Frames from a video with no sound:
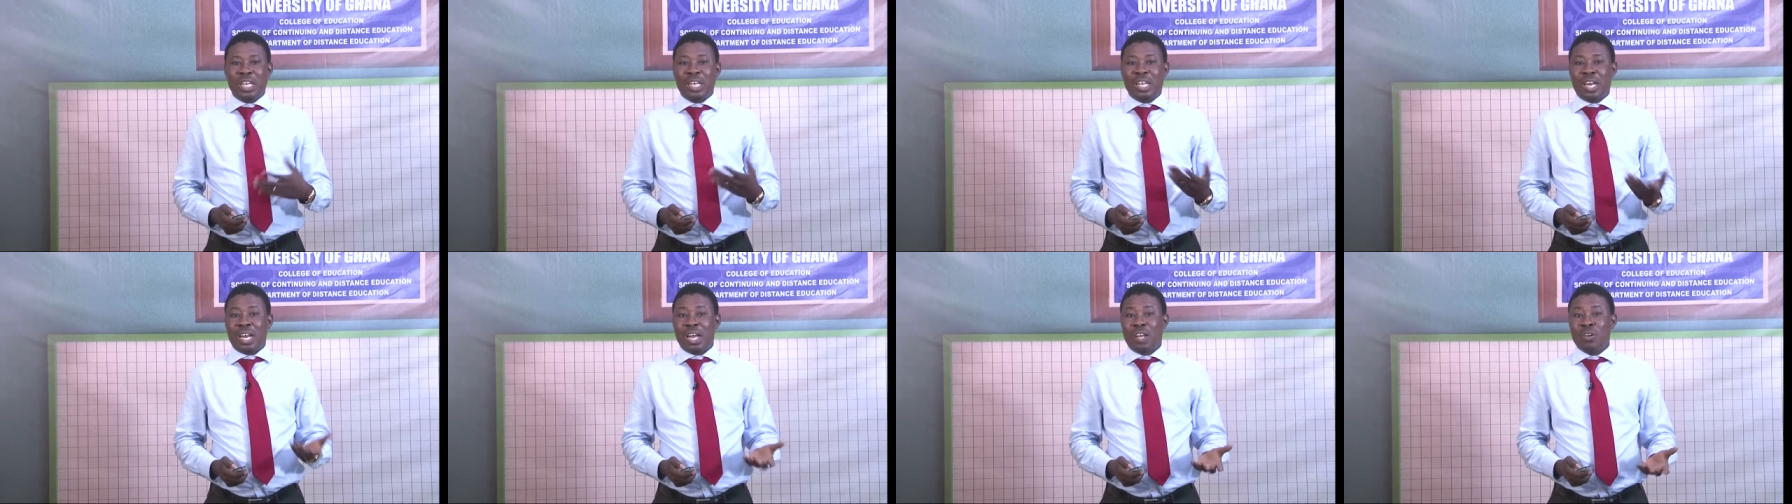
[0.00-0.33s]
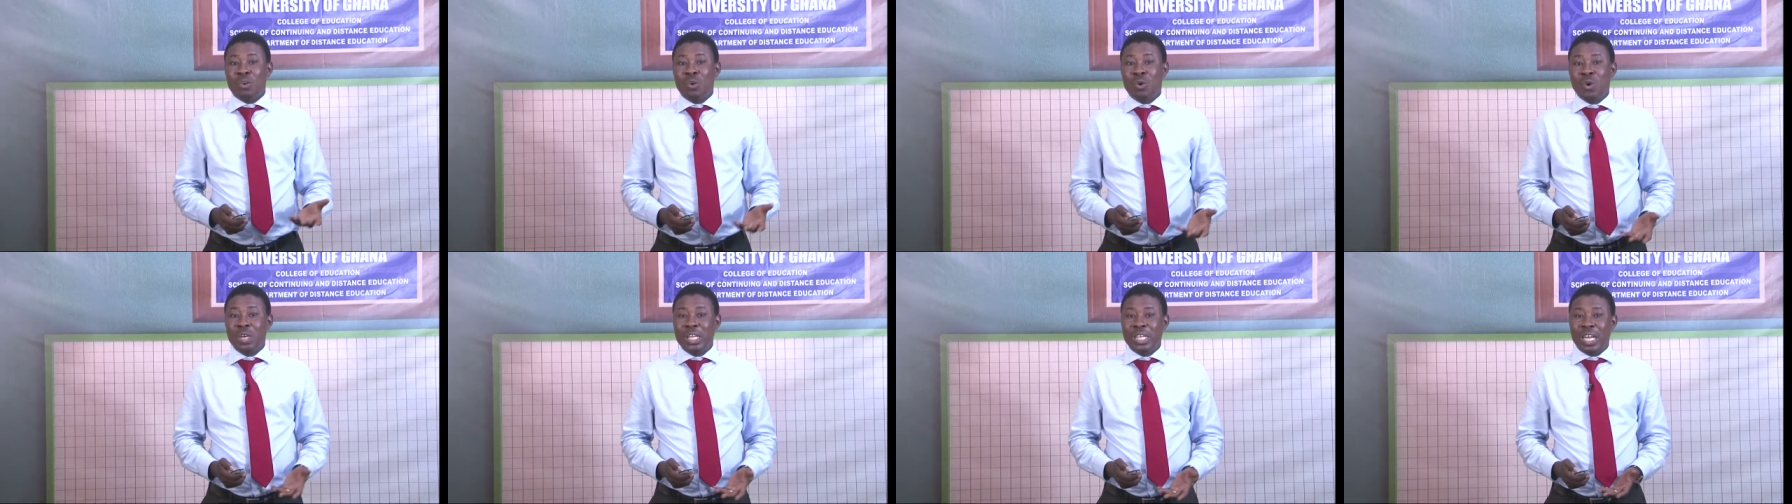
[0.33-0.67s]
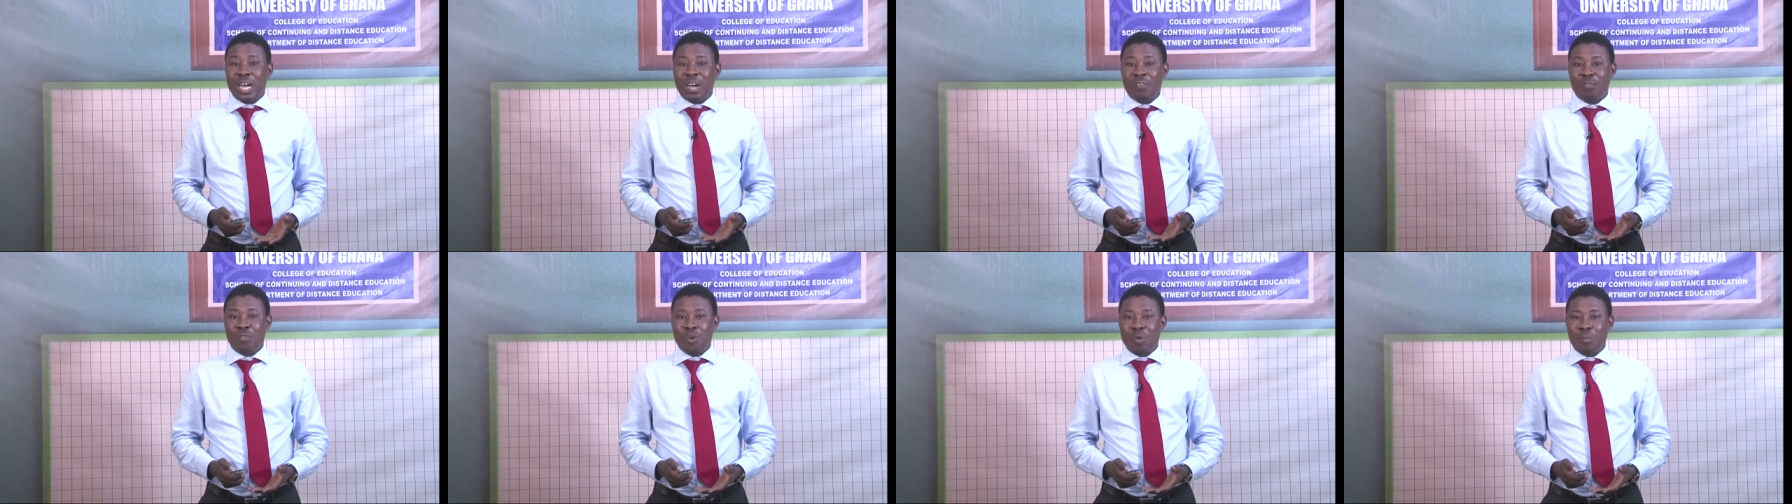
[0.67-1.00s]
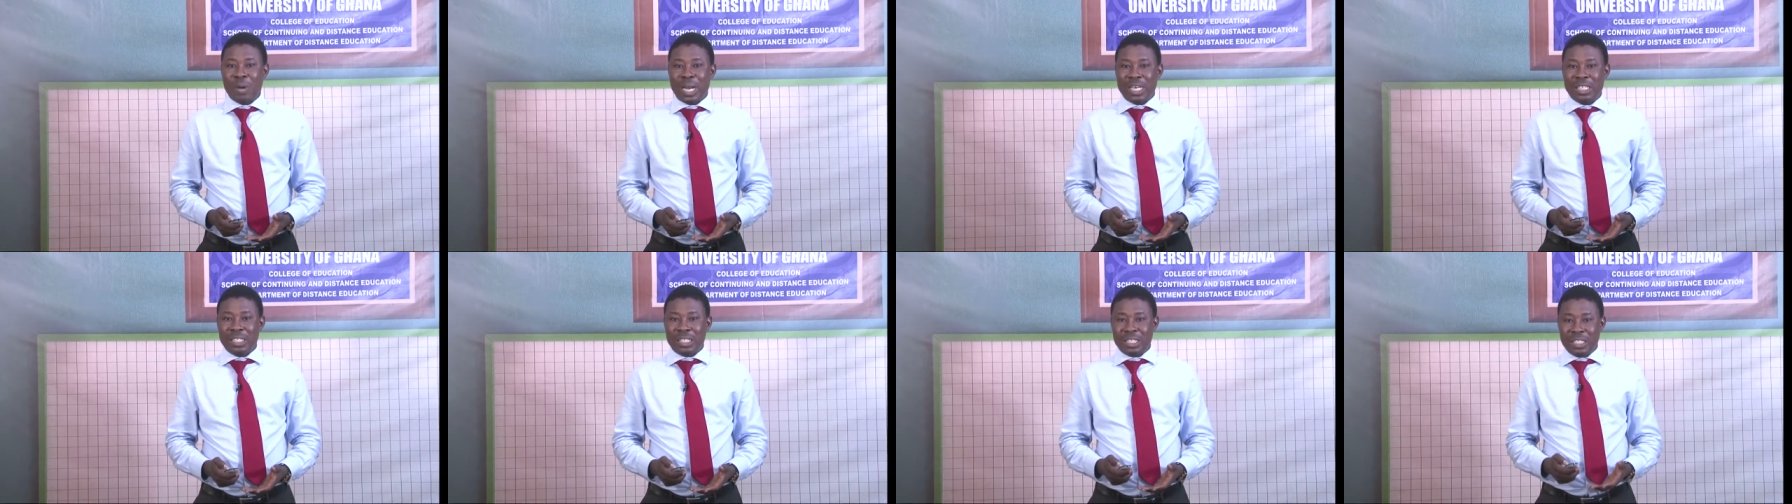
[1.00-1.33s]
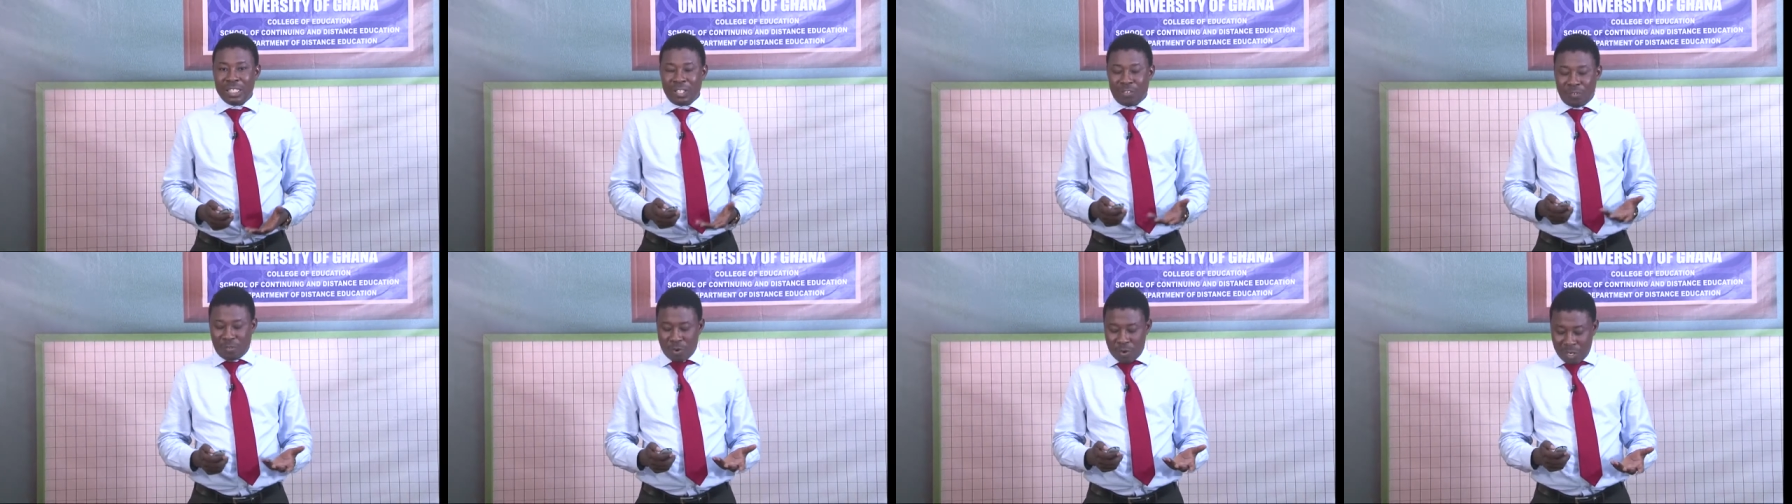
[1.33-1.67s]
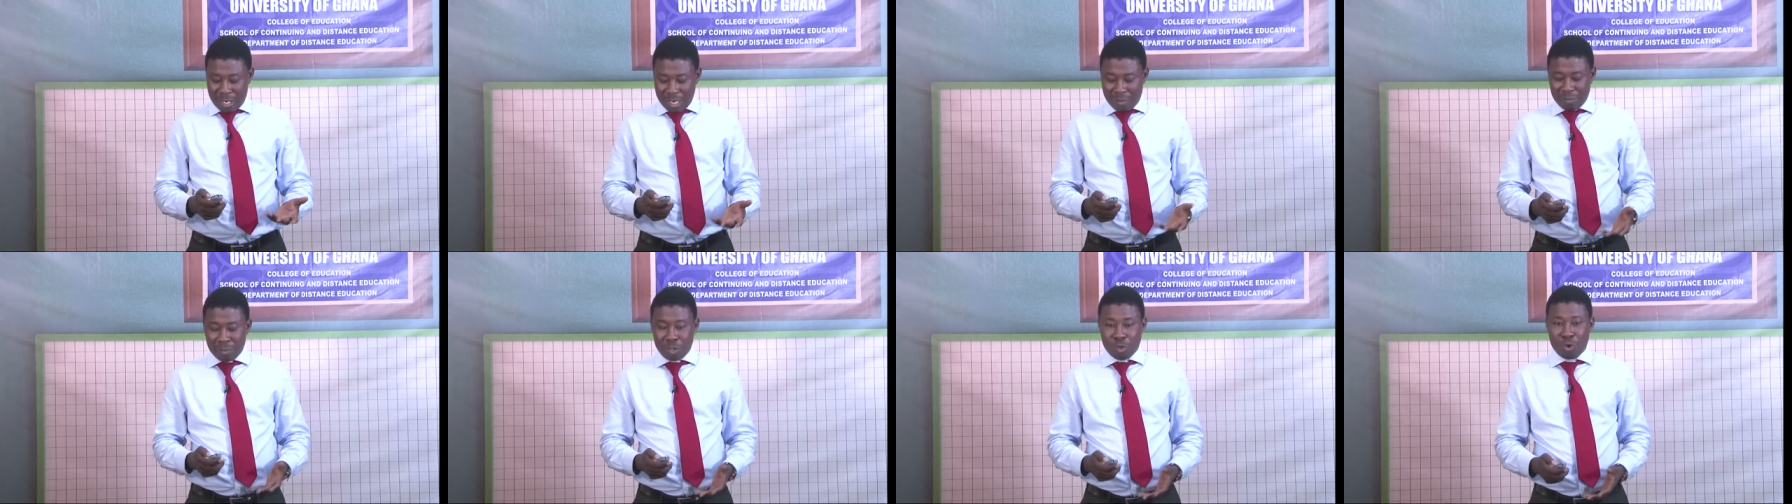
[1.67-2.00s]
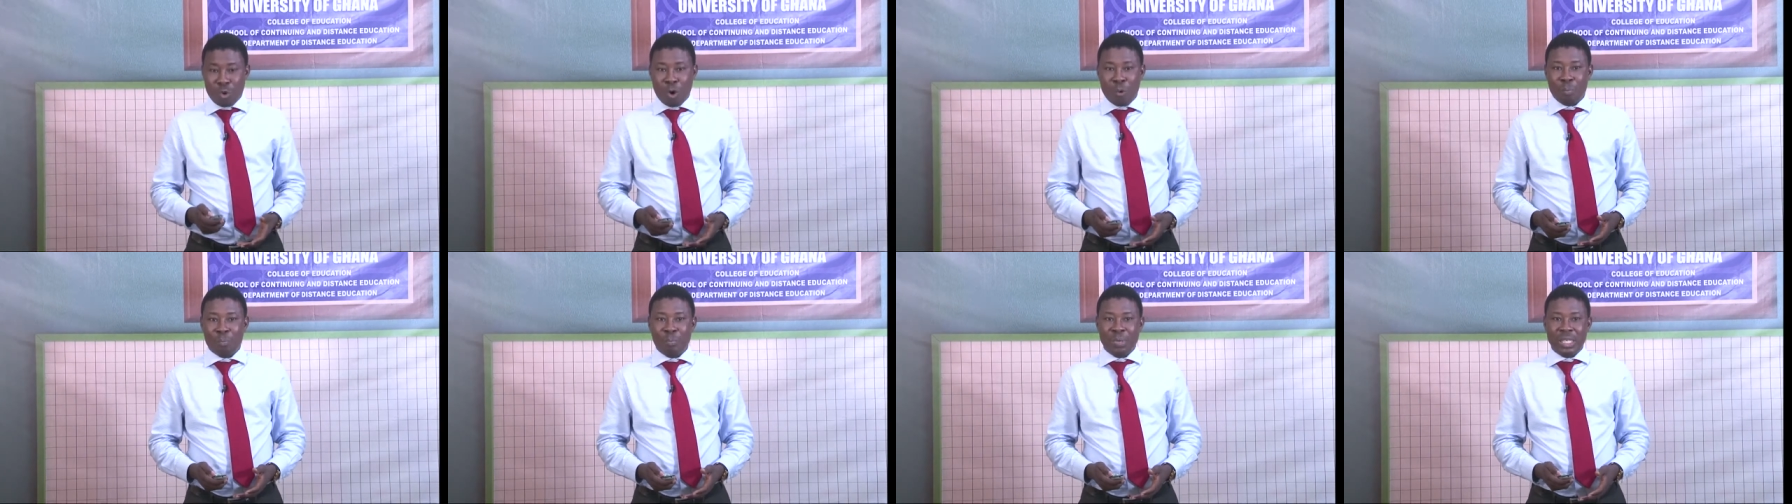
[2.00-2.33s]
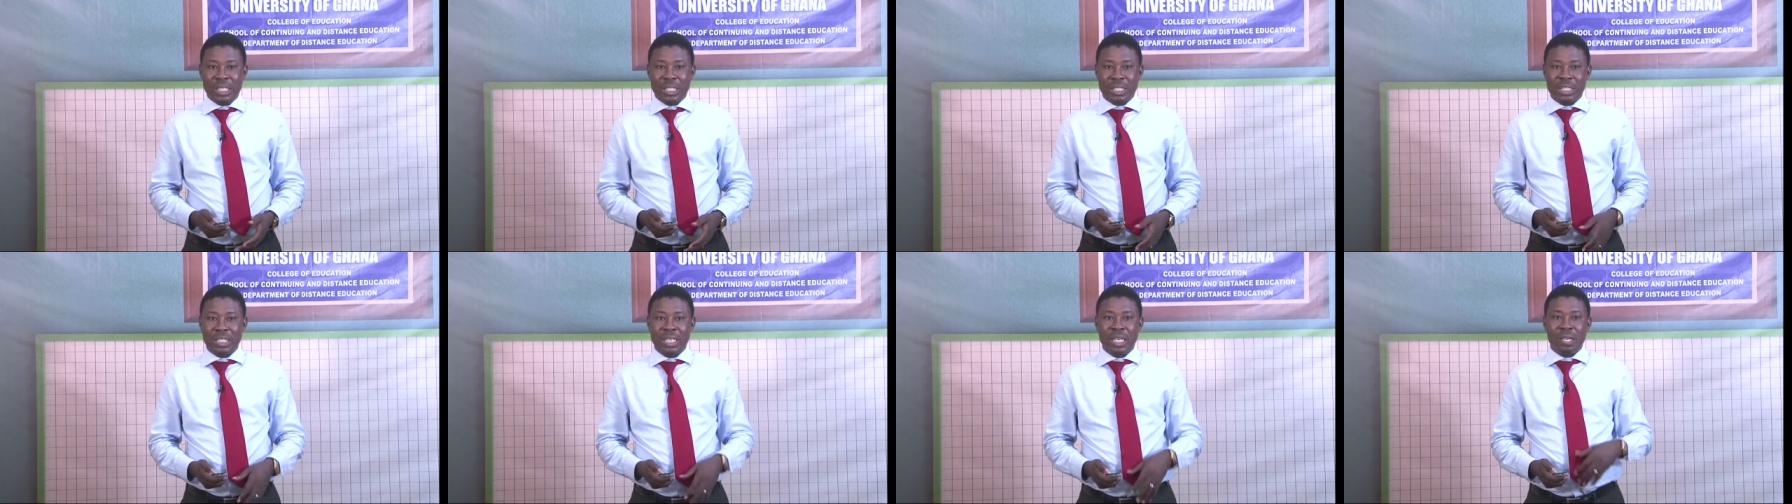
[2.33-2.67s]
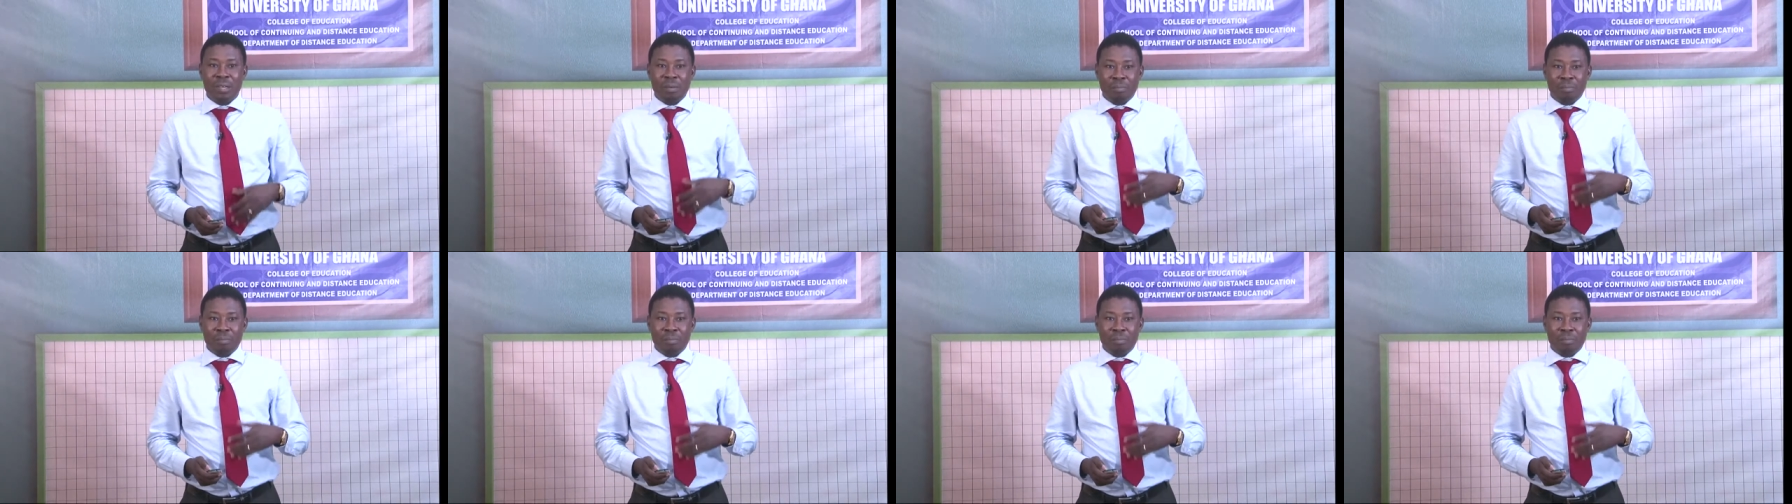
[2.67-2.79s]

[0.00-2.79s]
there are no legal formalities for them to complete,